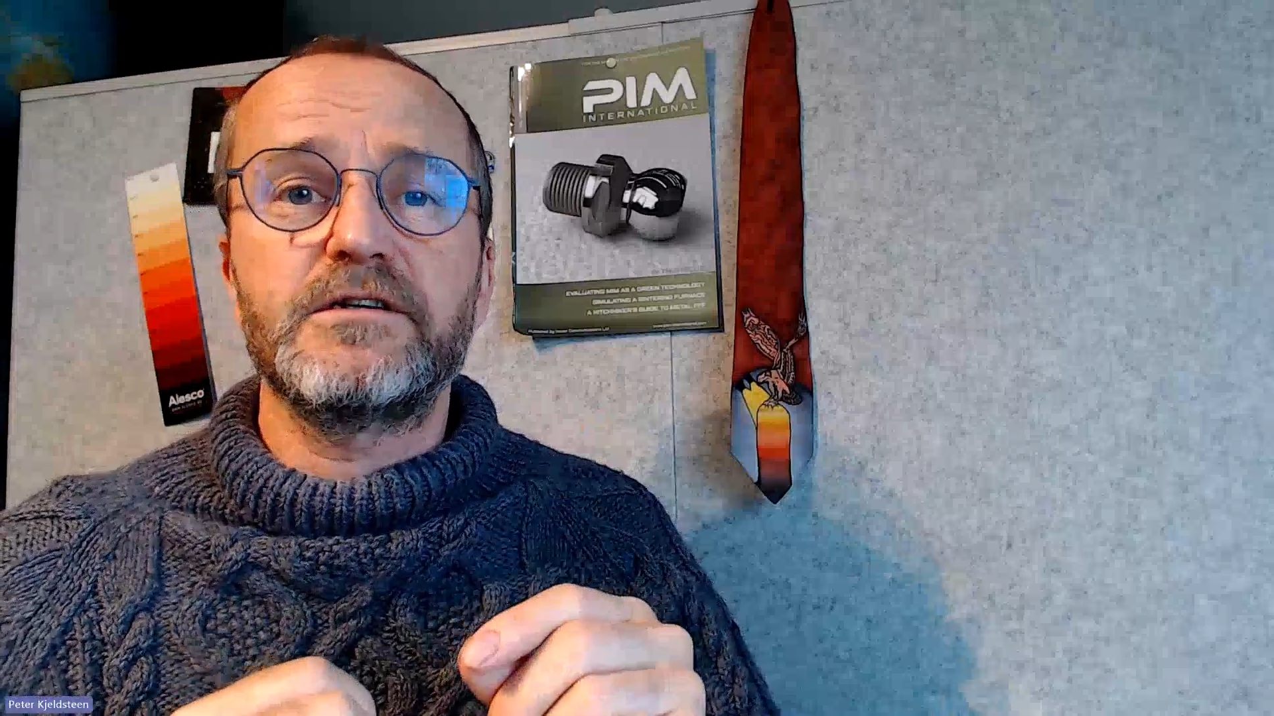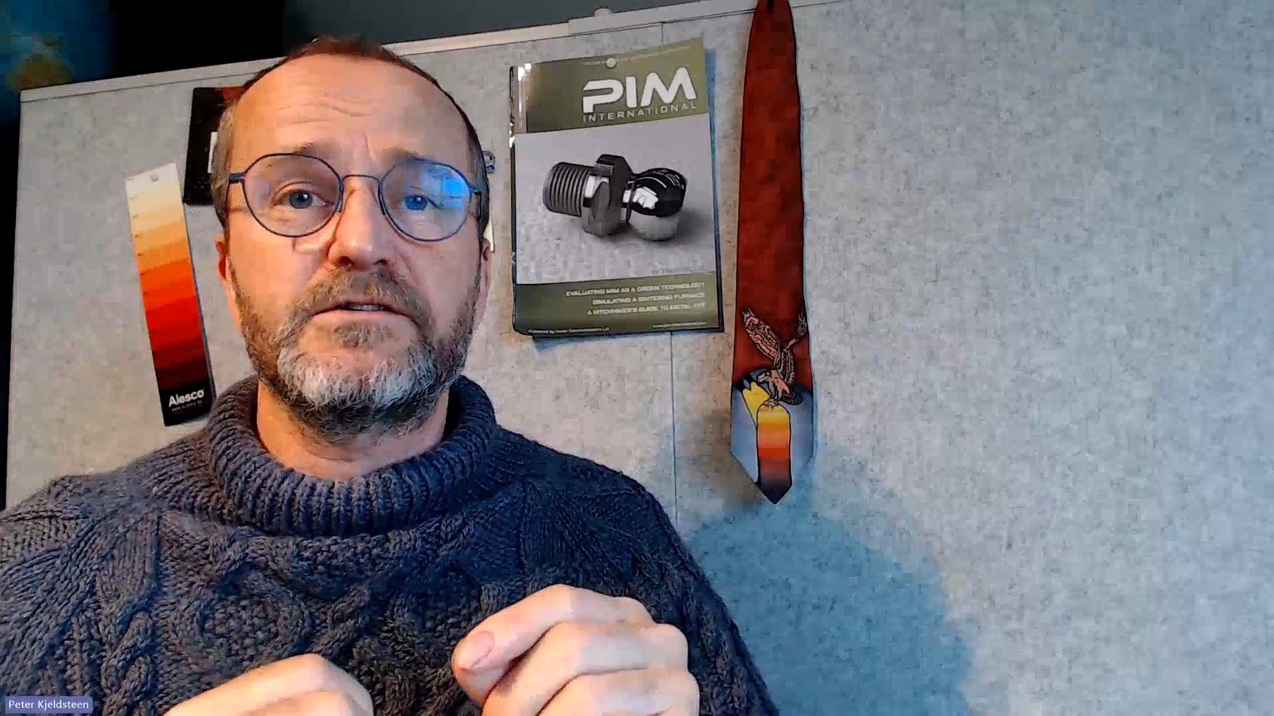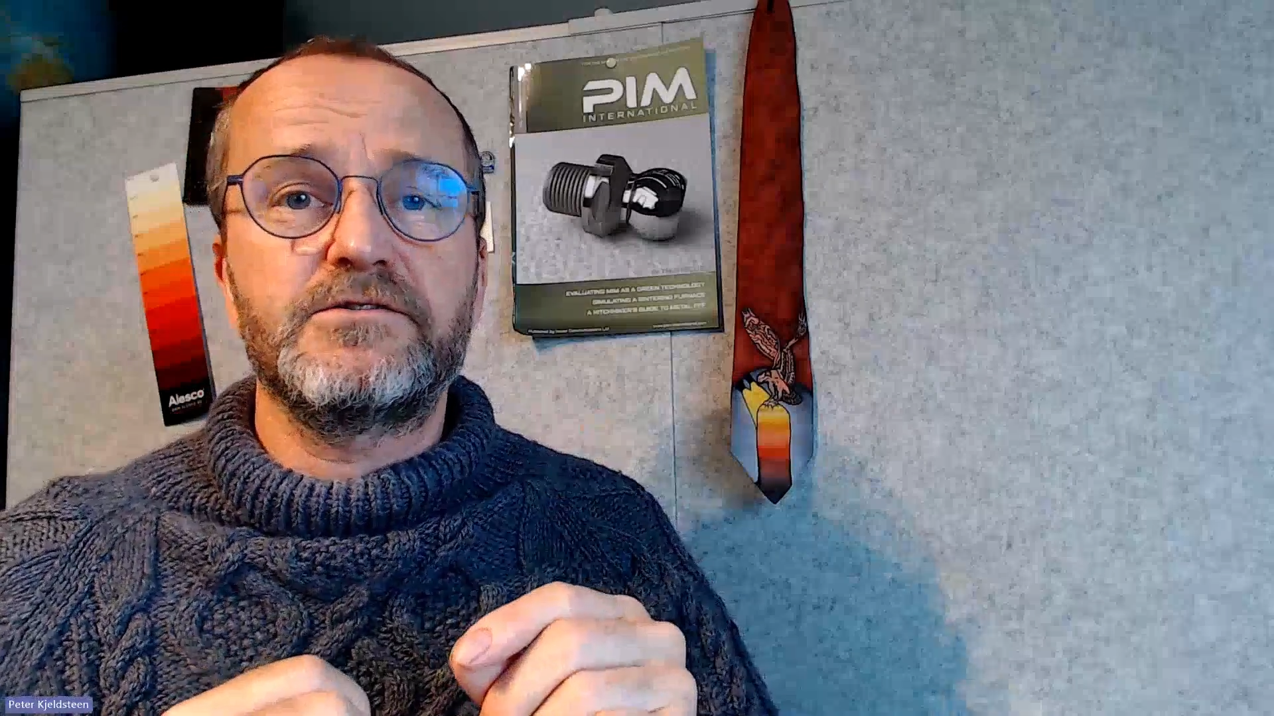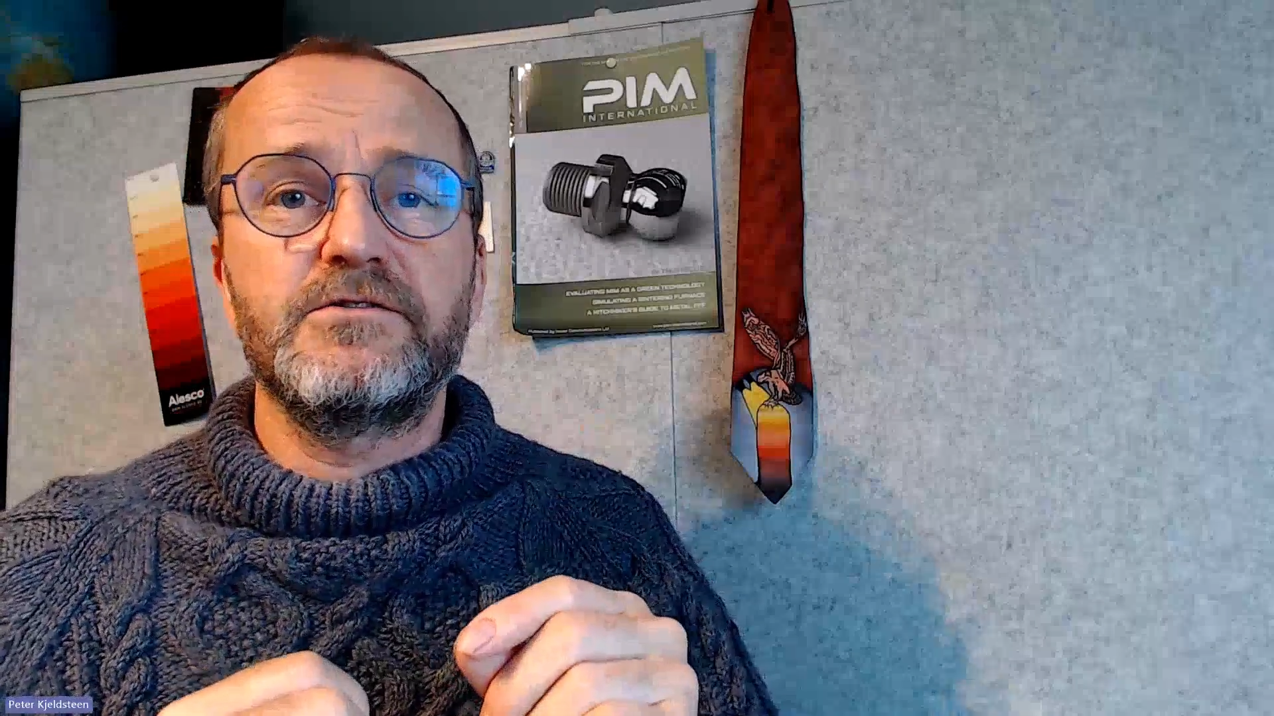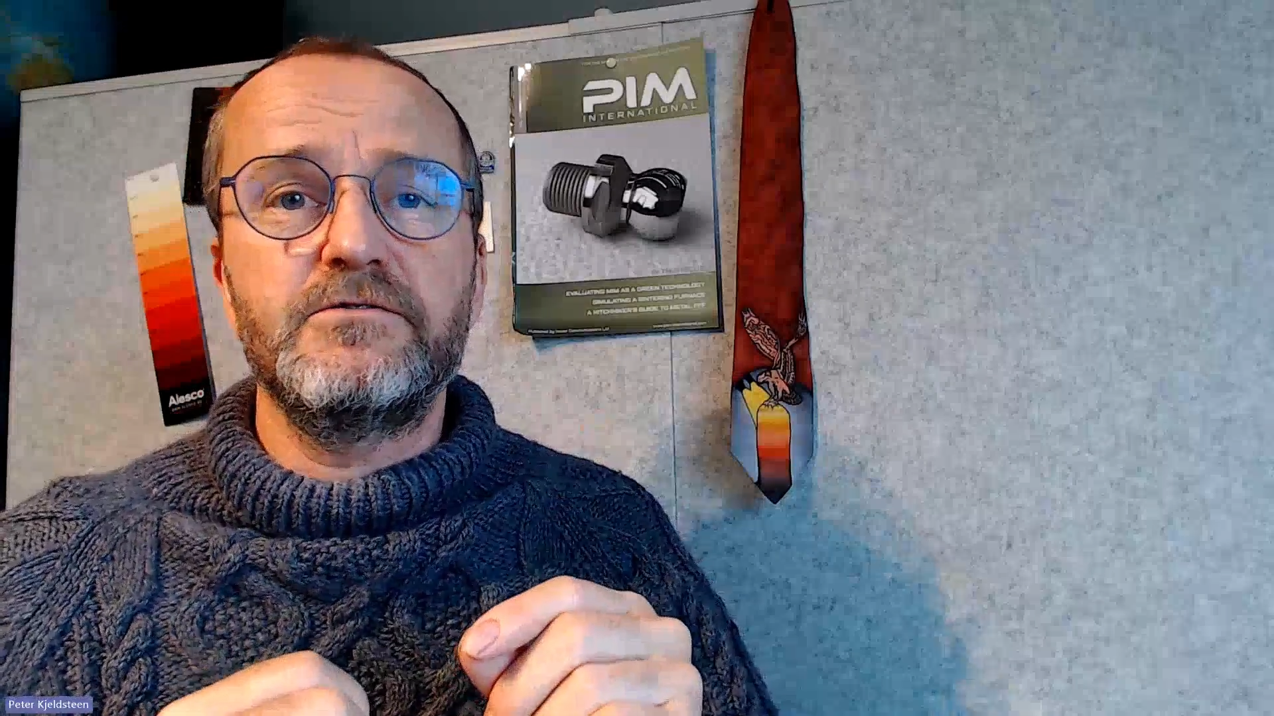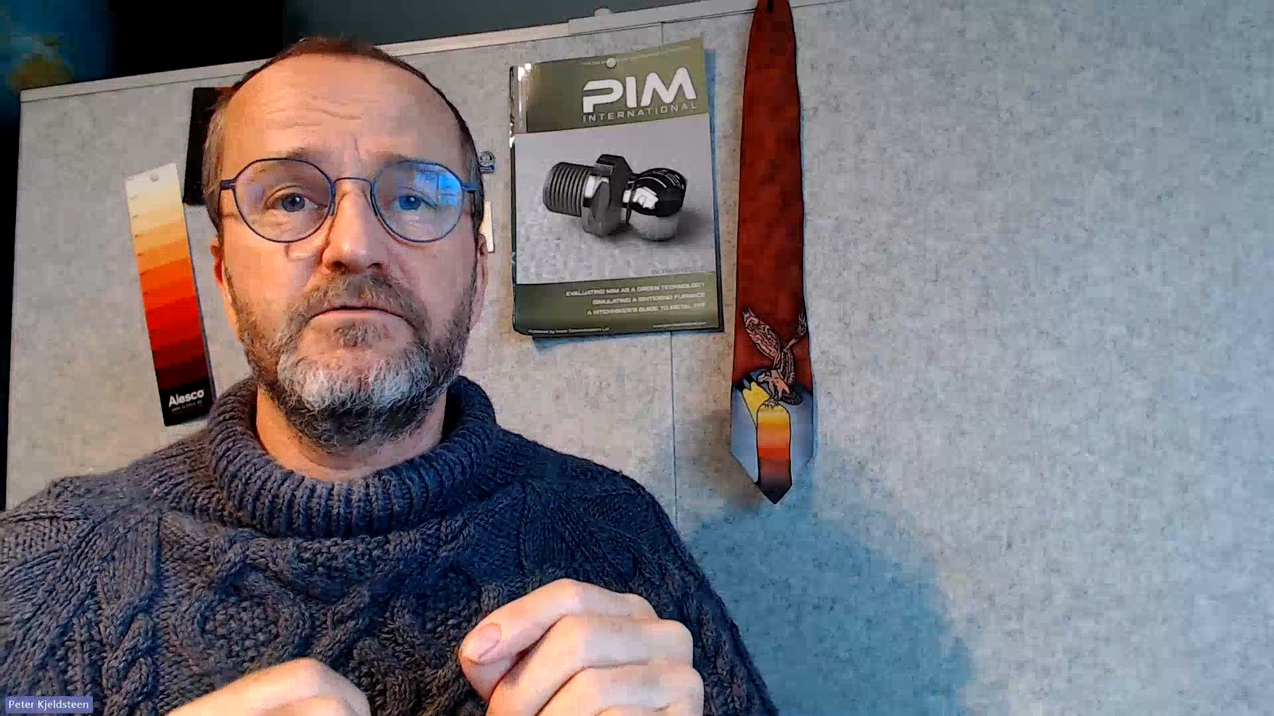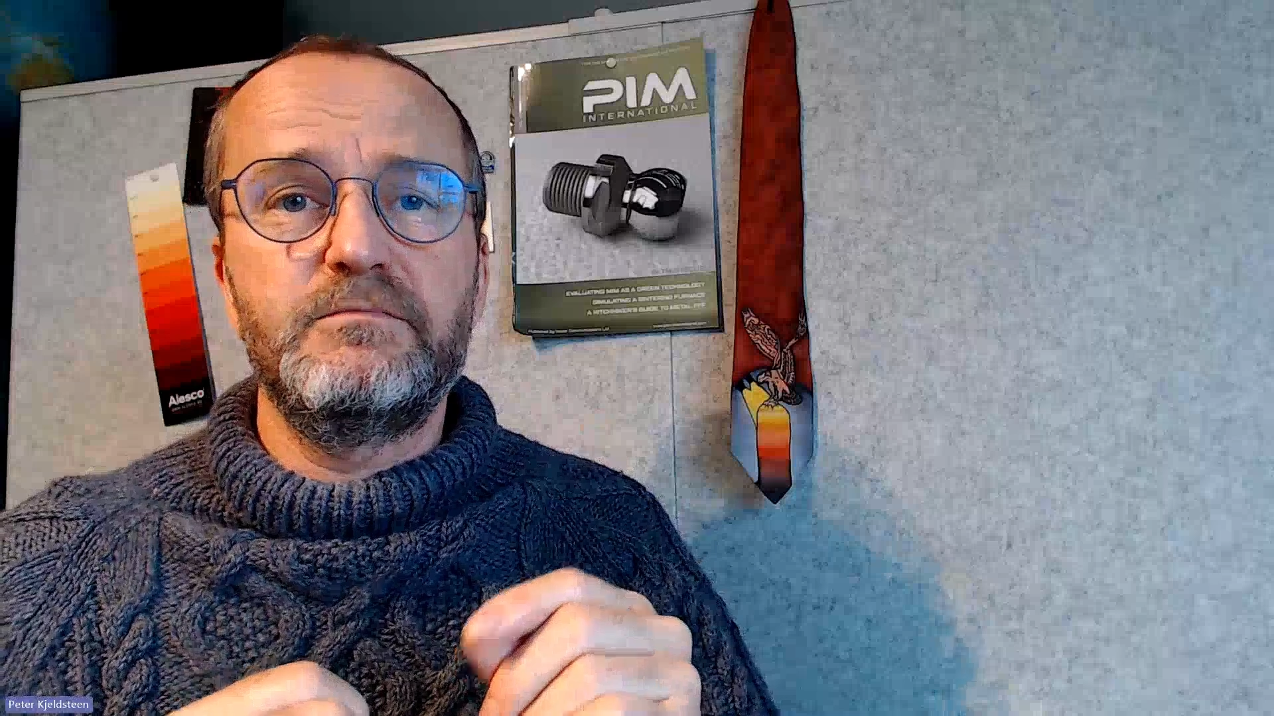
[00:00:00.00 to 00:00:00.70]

are so